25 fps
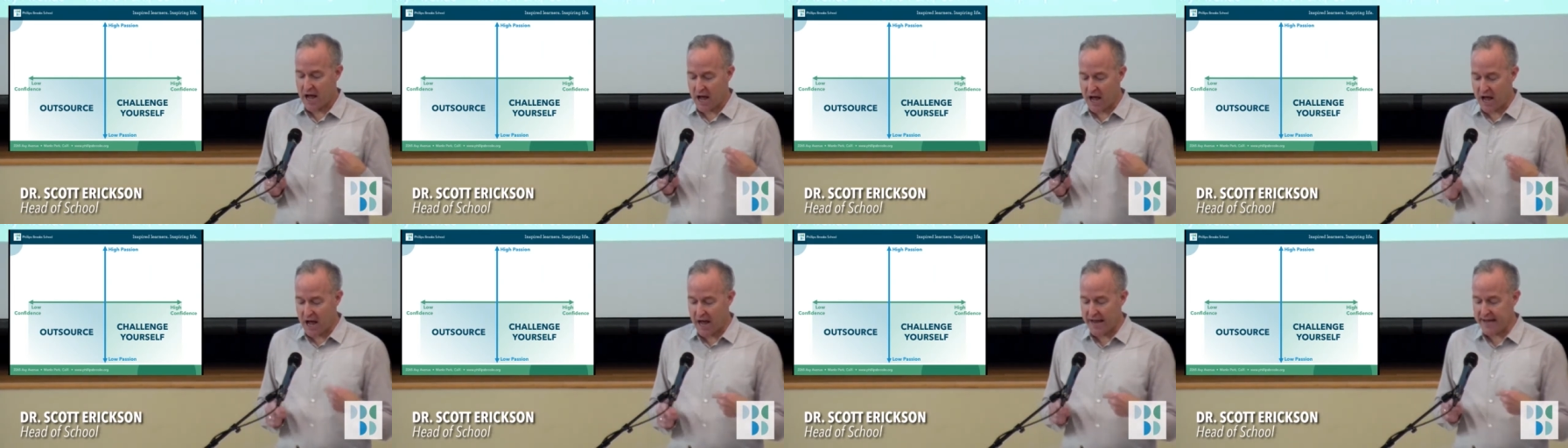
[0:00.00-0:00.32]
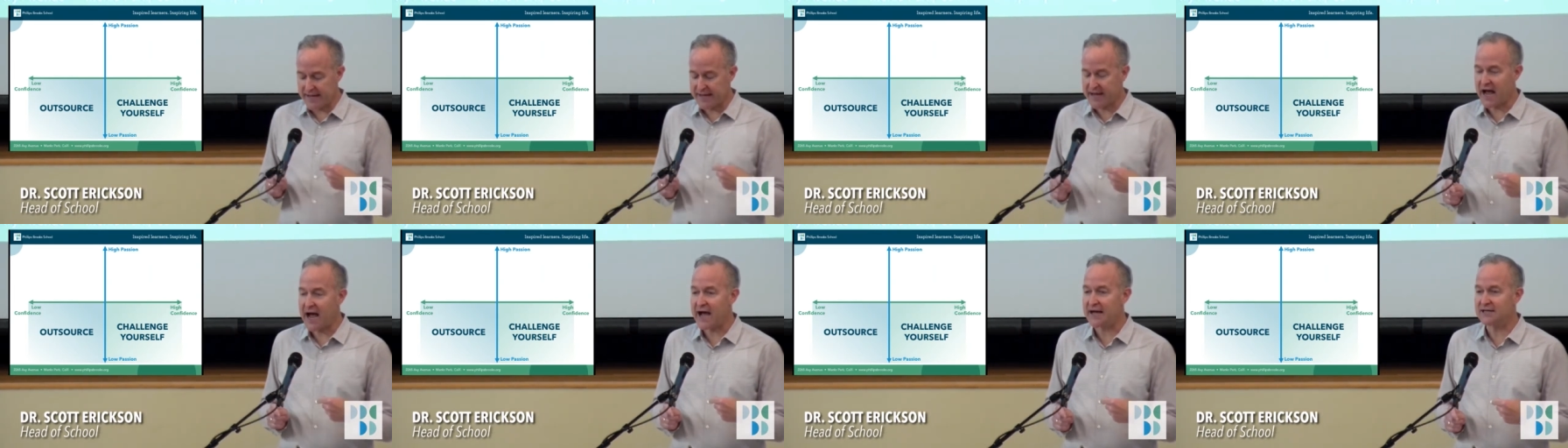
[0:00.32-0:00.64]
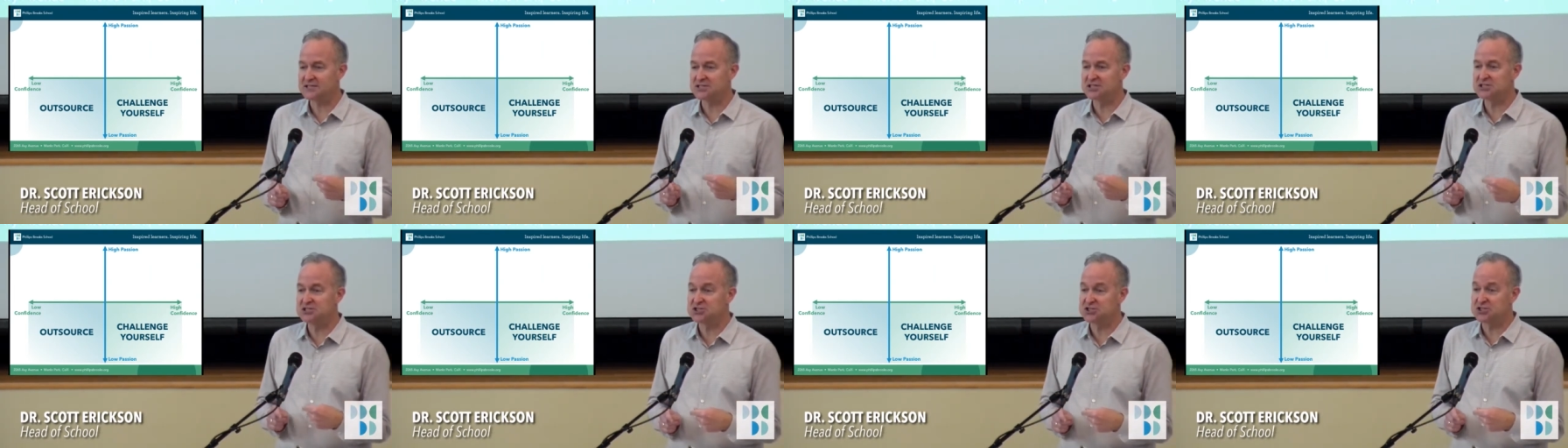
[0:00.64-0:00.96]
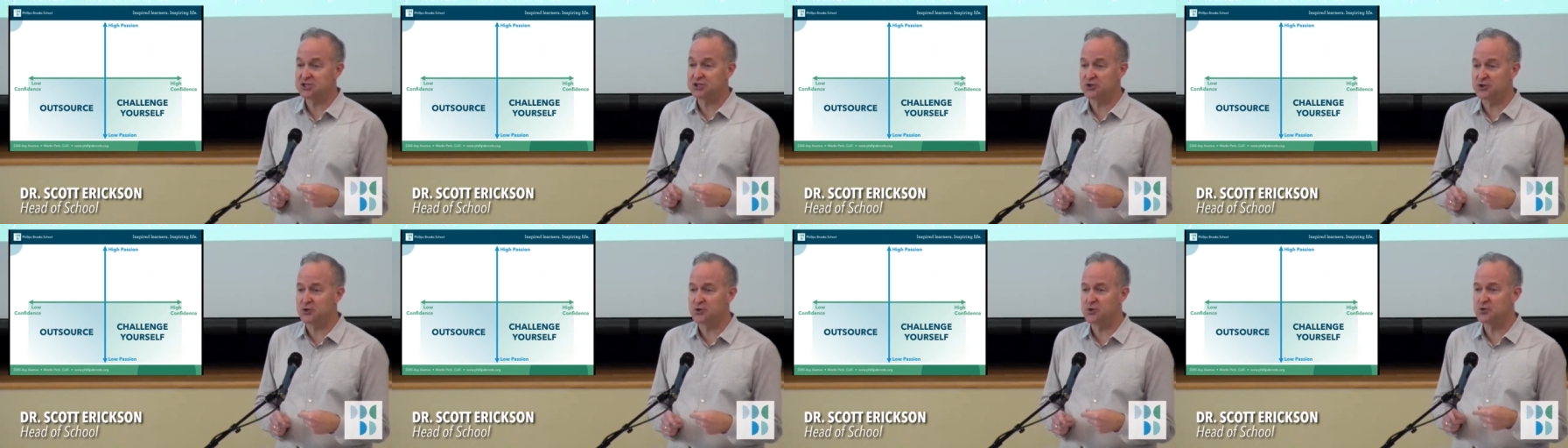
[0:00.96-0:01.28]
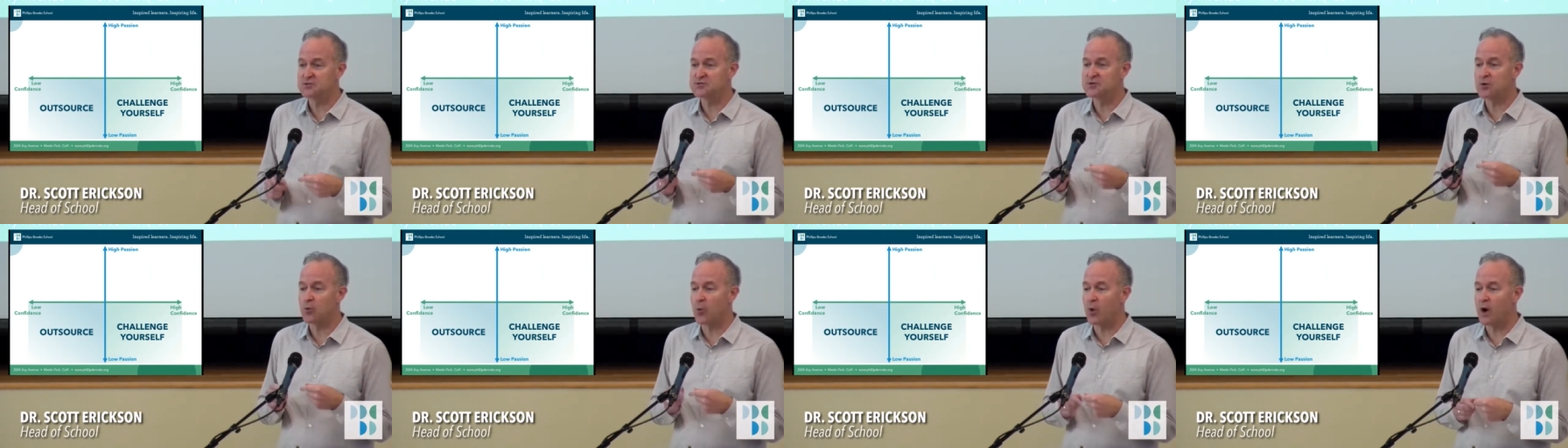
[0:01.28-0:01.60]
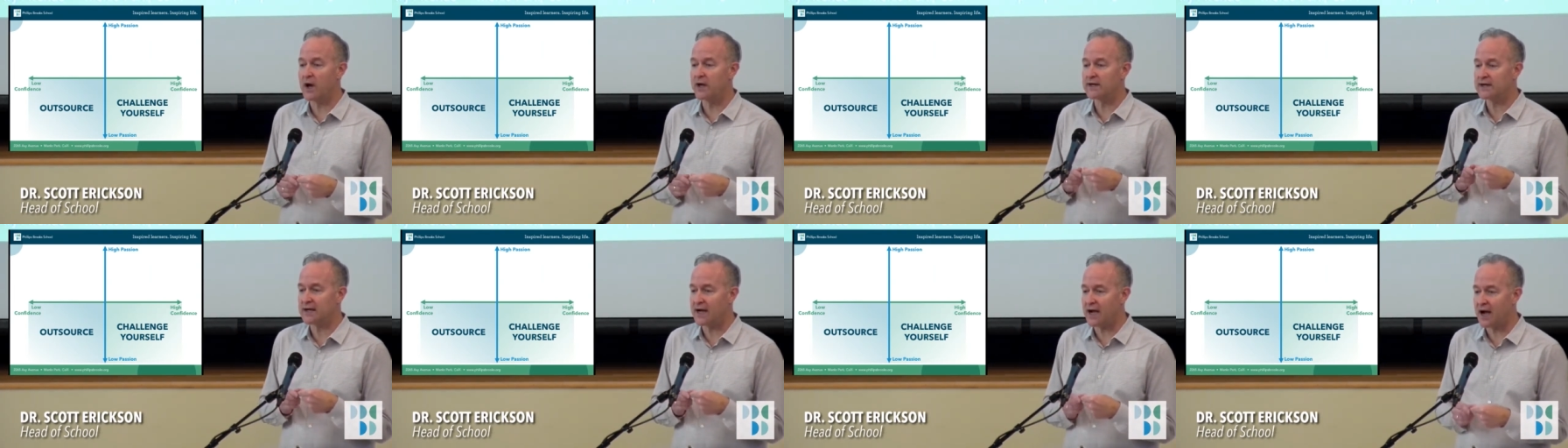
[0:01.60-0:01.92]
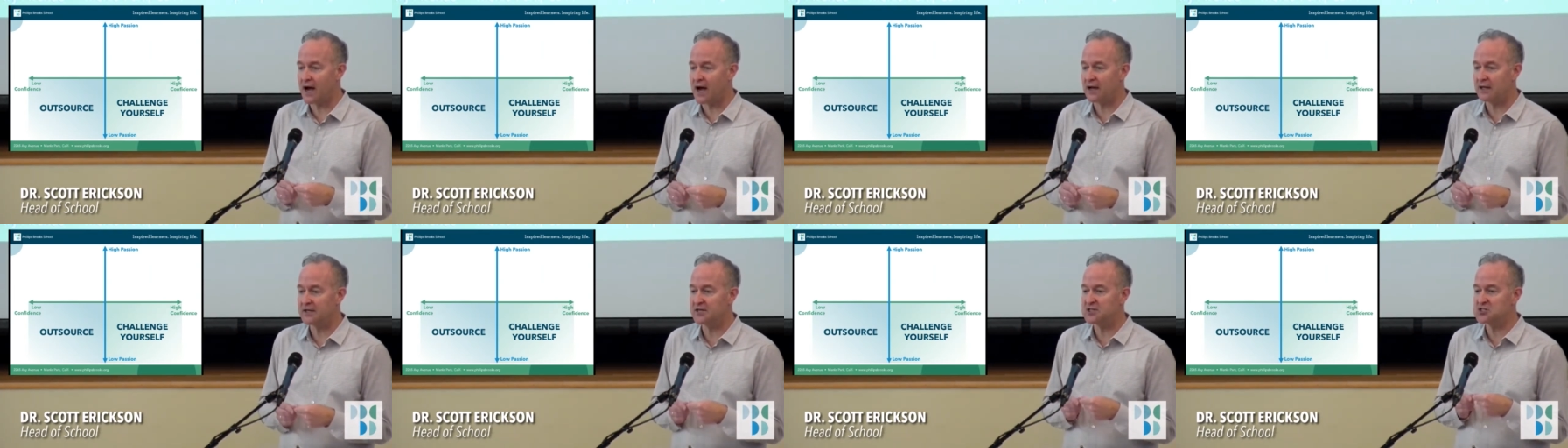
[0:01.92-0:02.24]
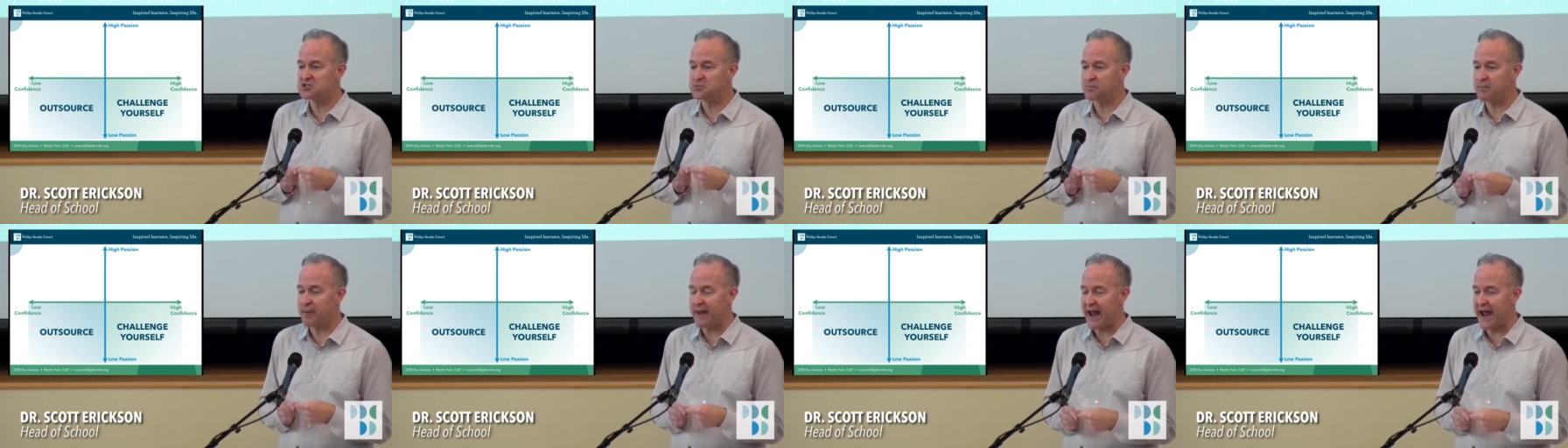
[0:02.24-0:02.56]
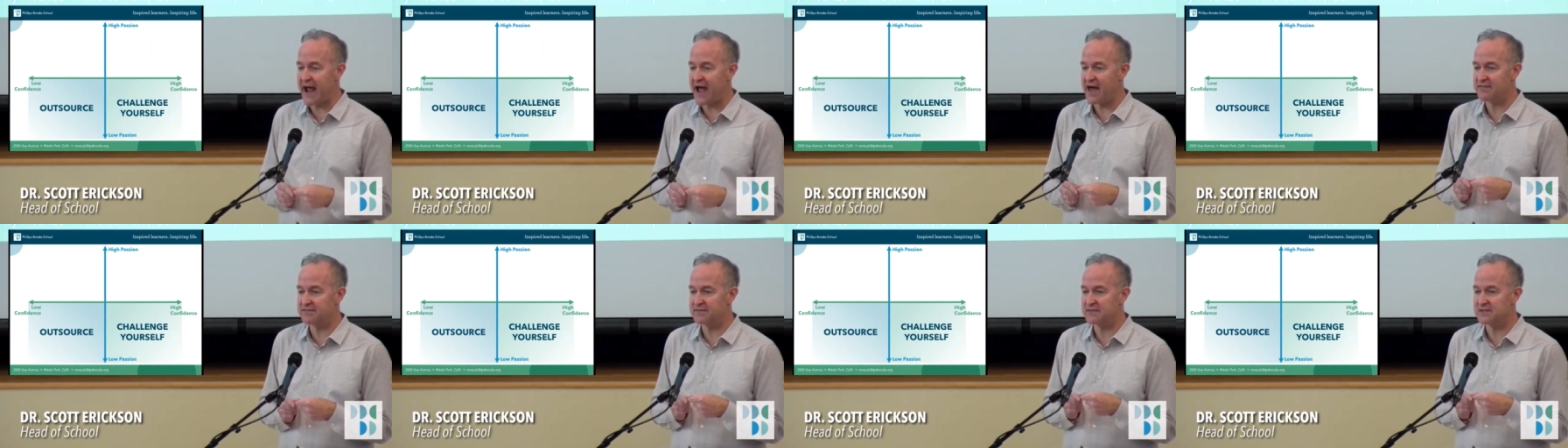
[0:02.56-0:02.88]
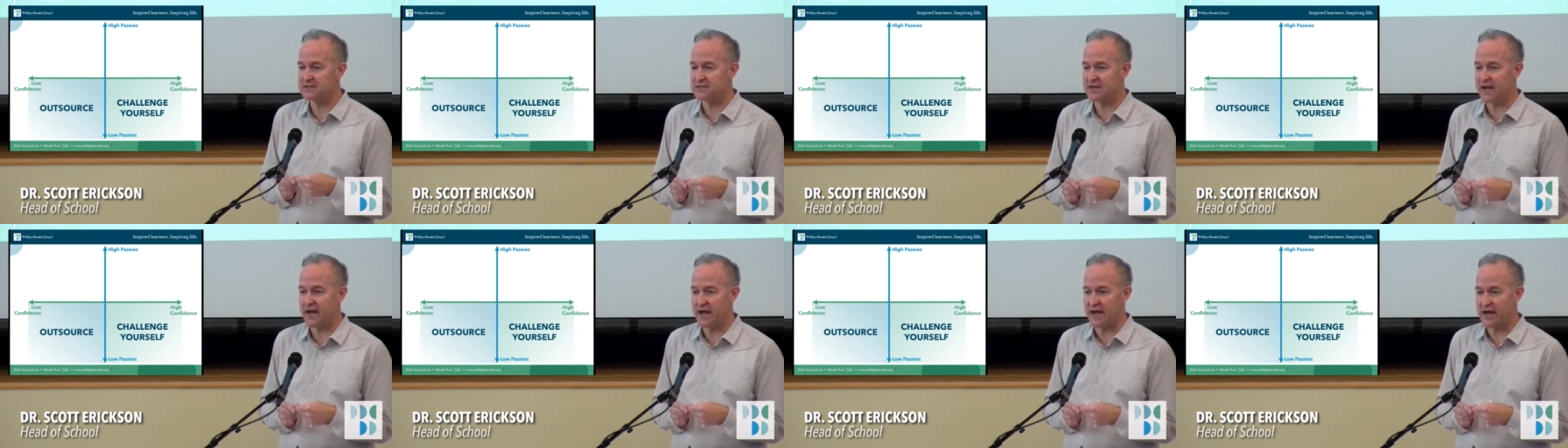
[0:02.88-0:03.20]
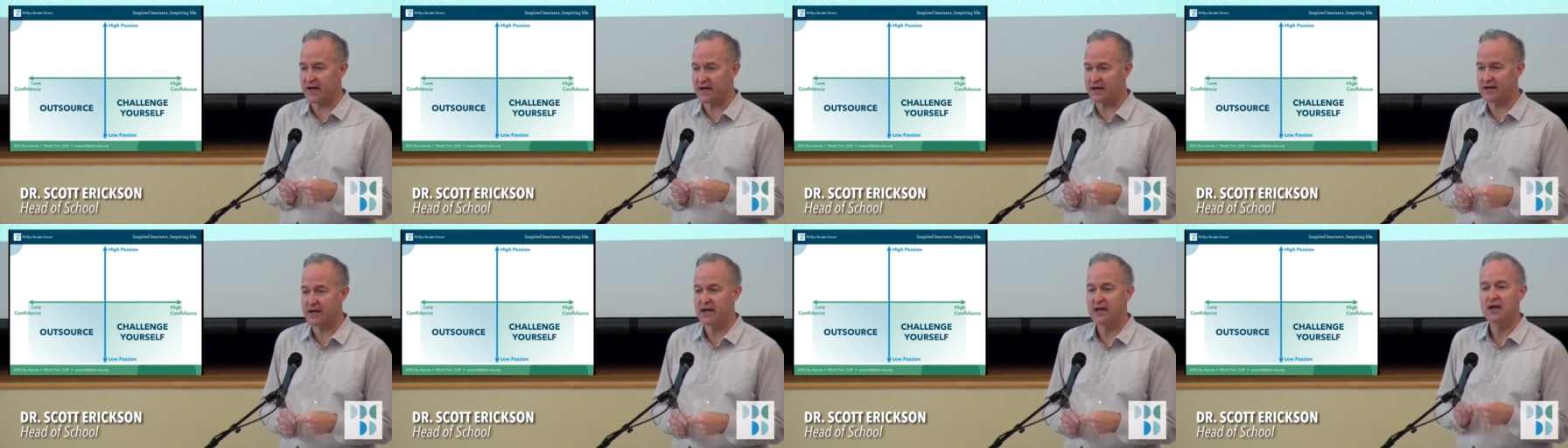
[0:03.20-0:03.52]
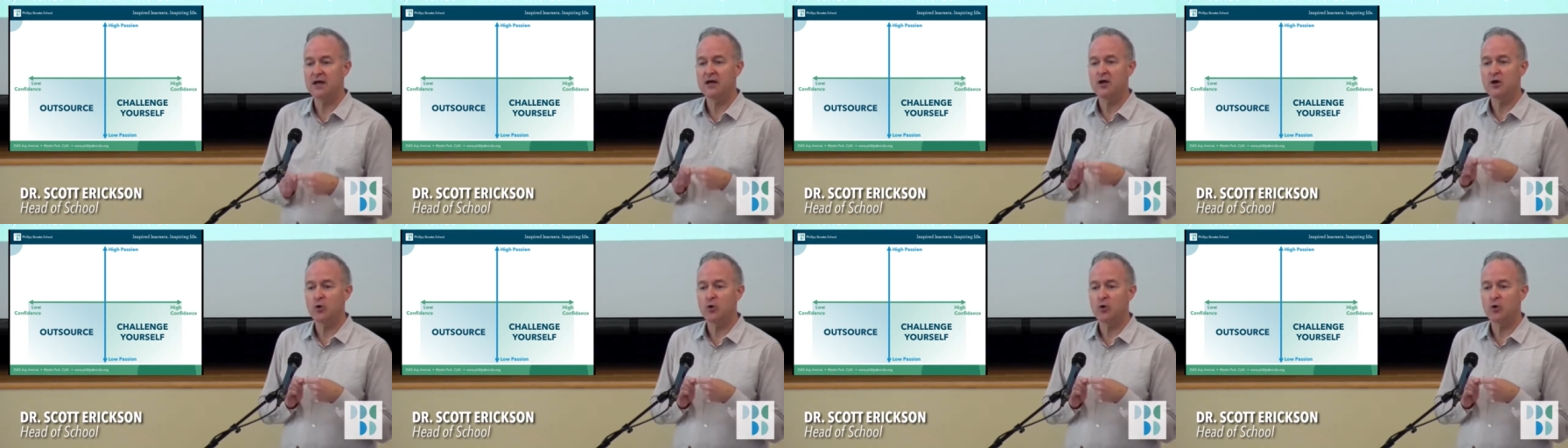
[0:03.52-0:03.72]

I got to choose what college path to take,